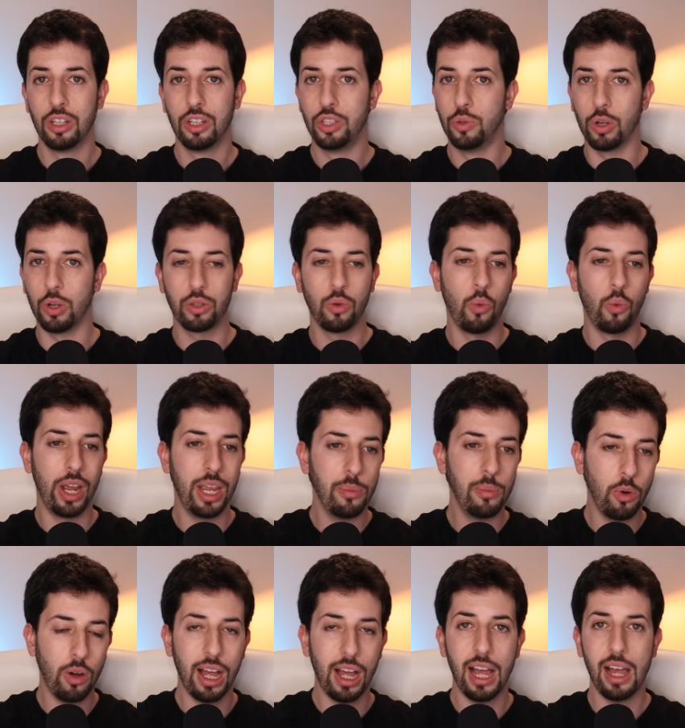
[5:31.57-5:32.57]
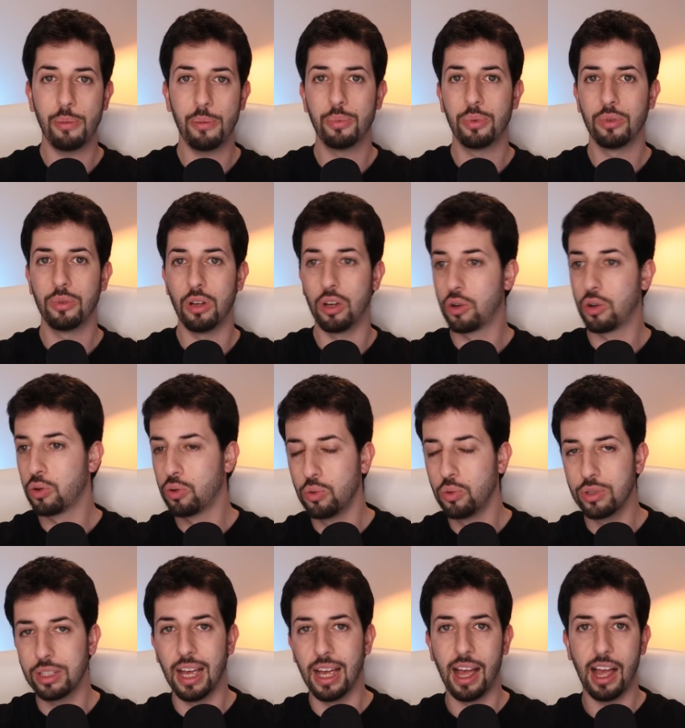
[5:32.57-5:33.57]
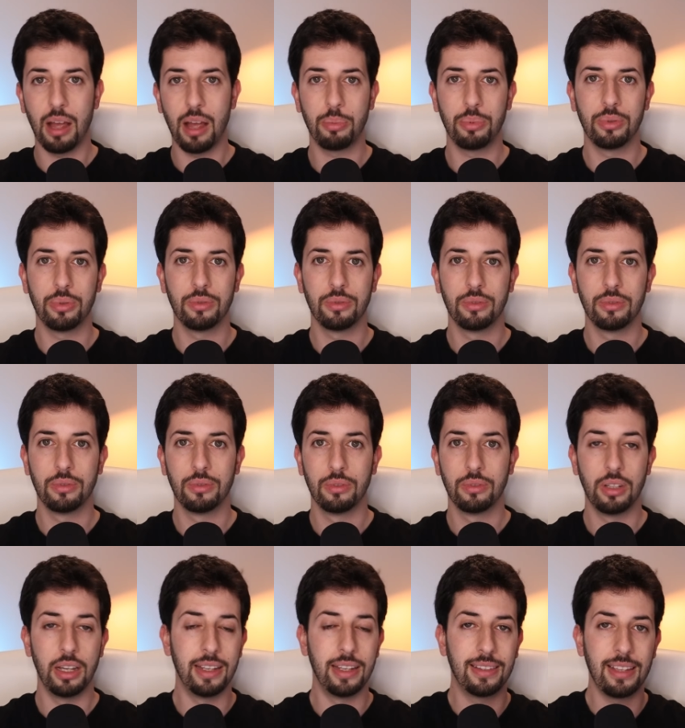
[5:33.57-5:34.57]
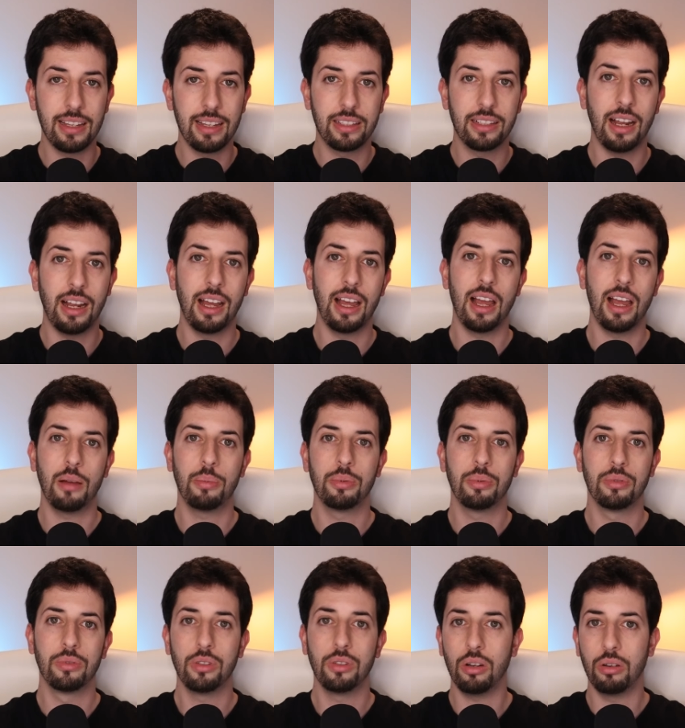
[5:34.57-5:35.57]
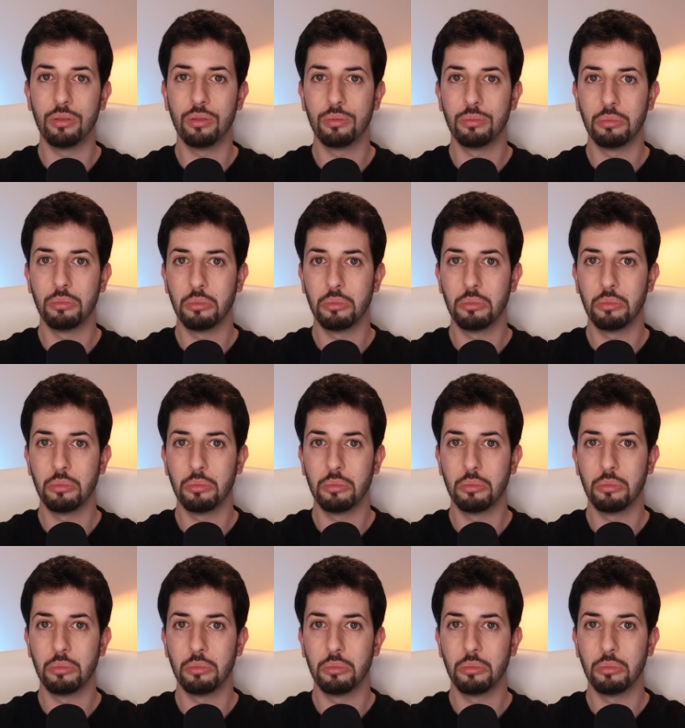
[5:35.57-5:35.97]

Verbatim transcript: You want a Waymo app, a Cruise app, a Tesla app? No.